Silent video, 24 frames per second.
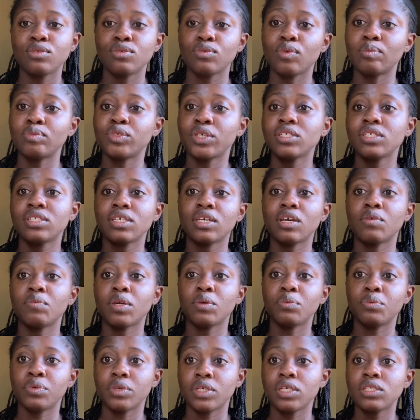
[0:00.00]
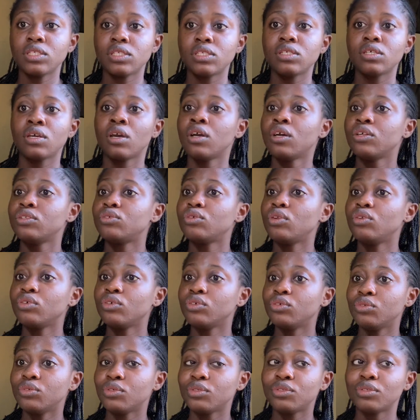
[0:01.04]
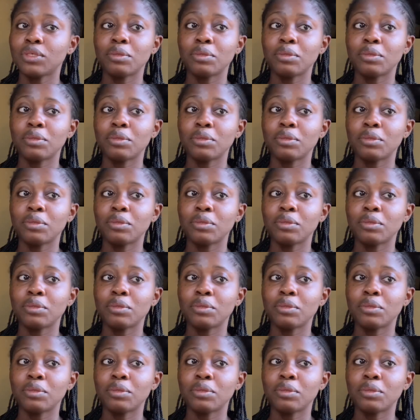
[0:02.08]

So I'm trying to take out my braids to look good.